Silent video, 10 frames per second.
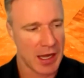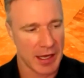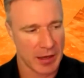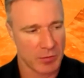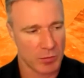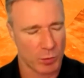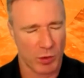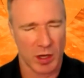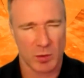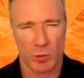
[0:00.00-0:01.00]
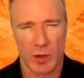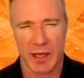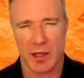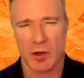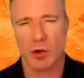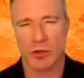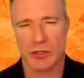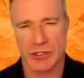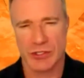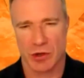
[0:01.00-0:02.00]
What we're
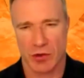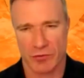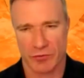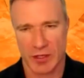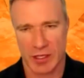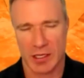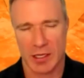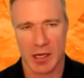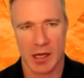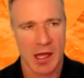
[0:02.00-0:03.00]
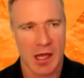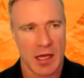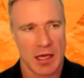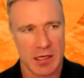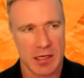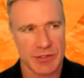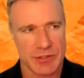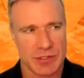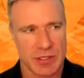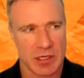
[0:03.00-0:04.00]
cautious of here
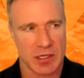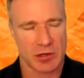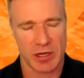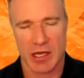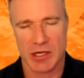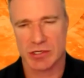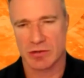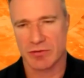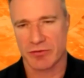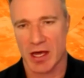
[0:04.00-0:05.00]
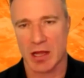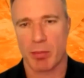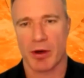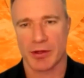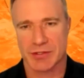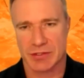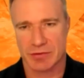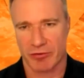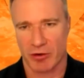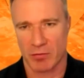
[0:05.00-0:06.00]
is the creation of
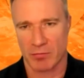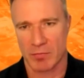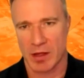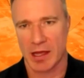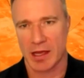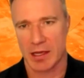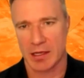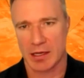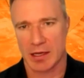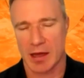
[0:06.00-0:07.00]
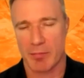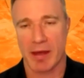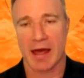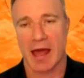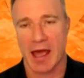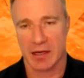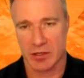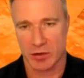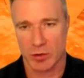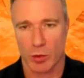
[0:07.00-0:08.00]
honeypots from a bad
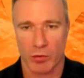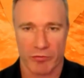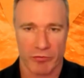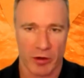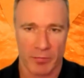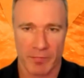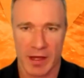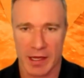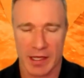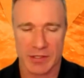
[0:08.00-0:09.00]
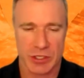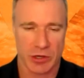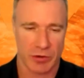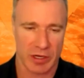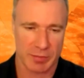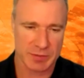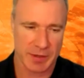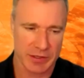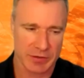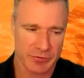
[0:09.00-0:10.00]
actor or from a security
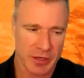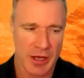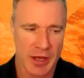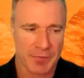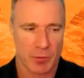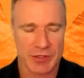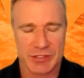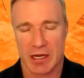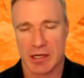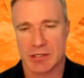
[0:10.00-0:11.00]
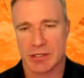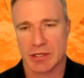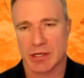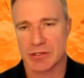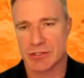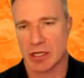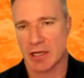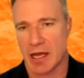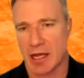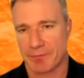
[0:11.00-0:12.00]
perspective. We're starting to
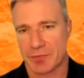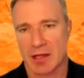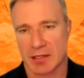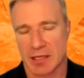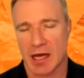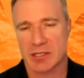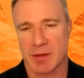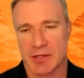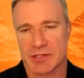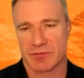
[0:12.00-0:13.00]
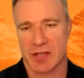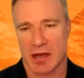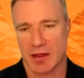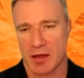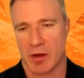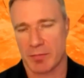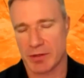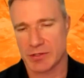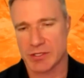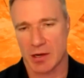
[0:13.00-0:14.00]
consolidate large amounts of data that might
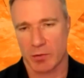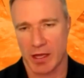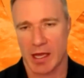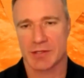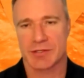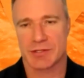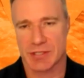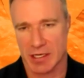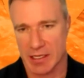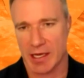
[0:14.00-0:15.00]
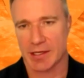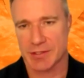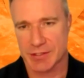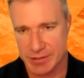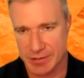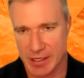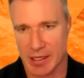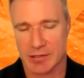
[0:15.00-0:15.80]
be in data warehouses, data lakes,